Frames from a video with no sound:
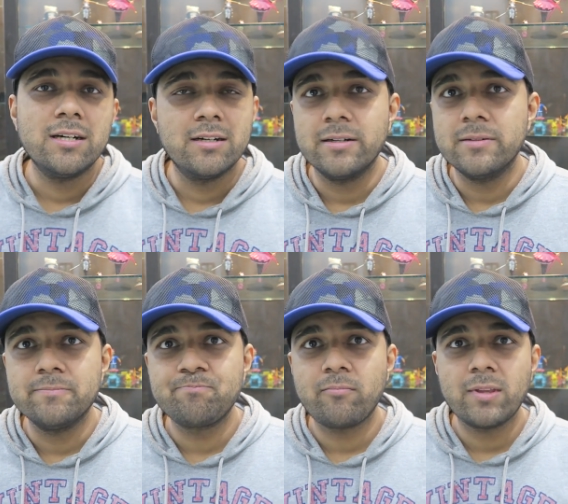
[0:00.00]

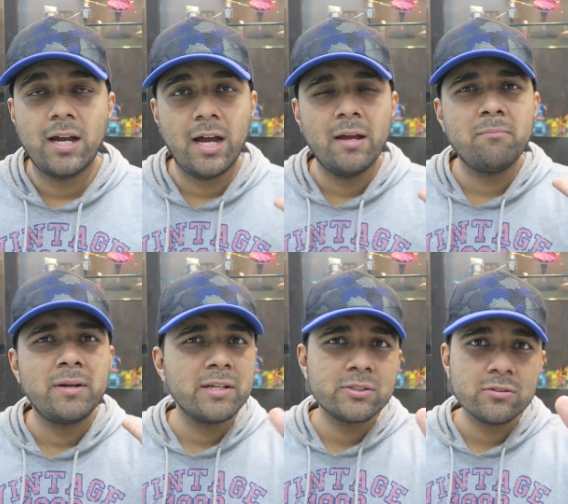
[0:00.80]
I'm
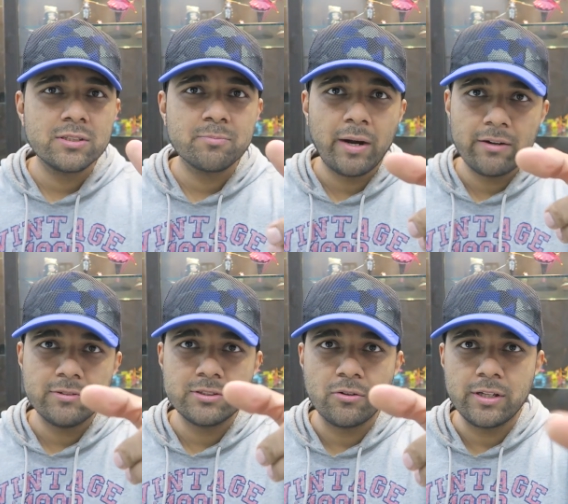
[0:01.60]
pretty sure the
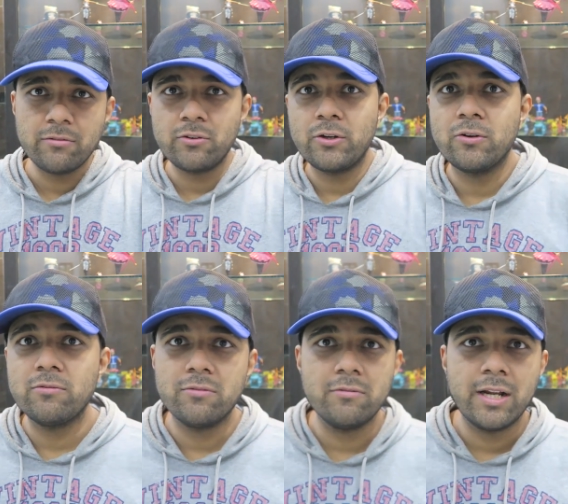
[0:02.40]
smart ones out there would
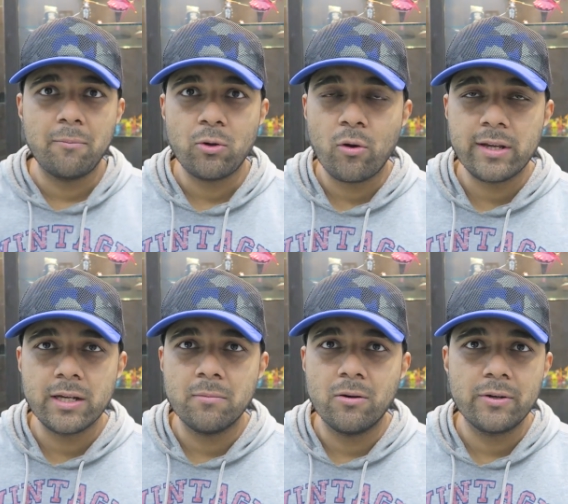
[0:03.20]
know what I'm
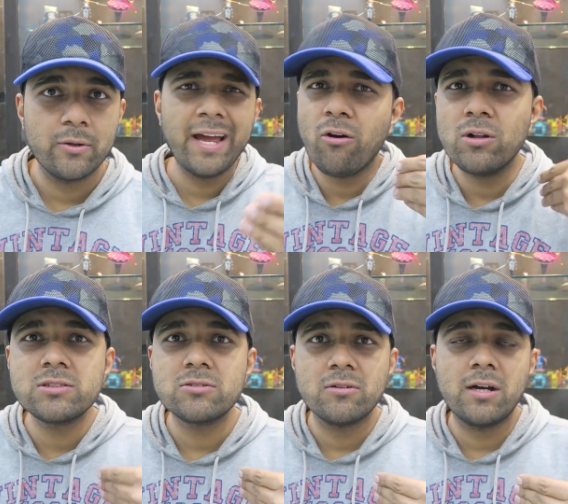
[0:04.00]
talking about. I
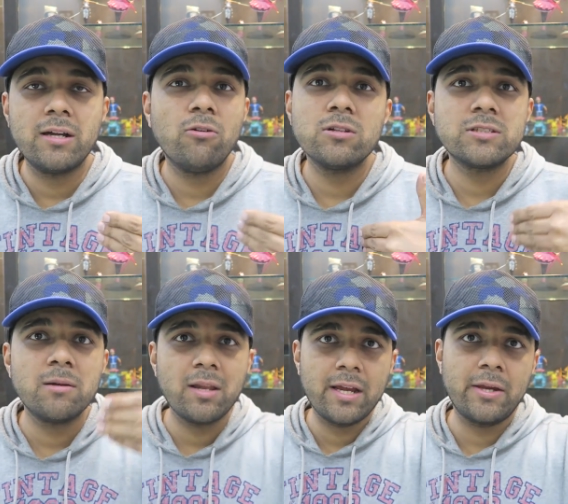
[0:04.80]
also
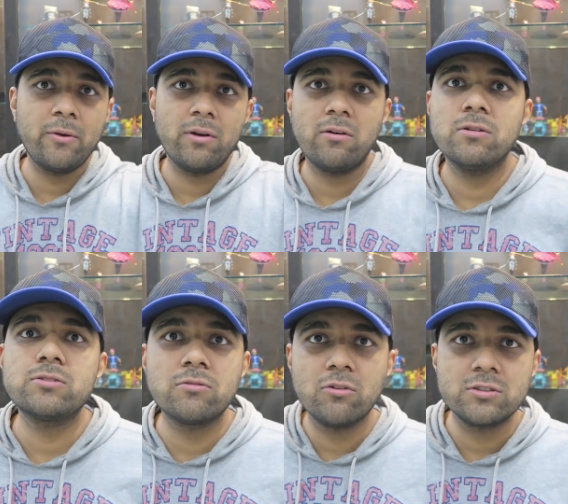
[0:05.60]
am like you. I
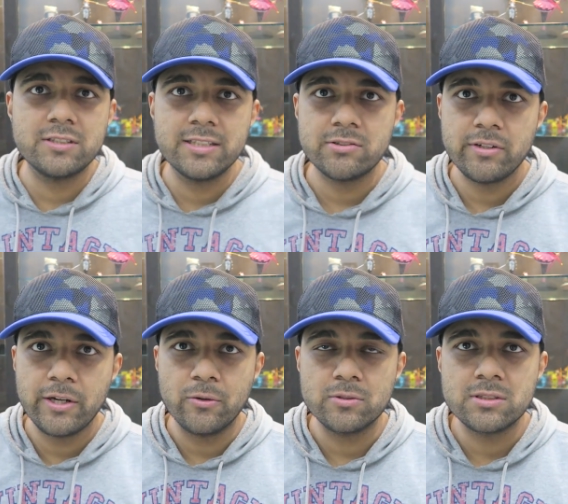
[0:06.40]
also watch these
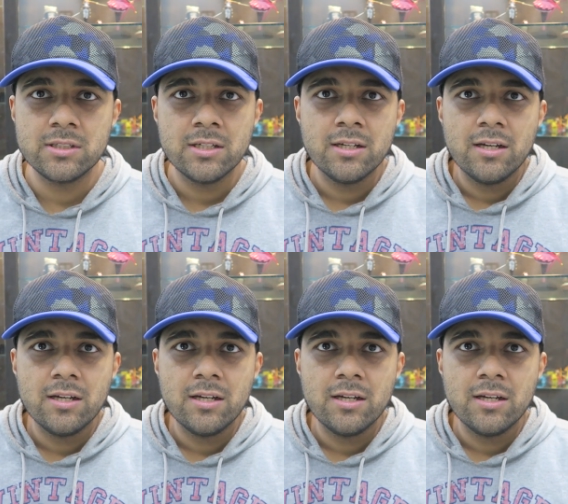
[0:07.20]
videos.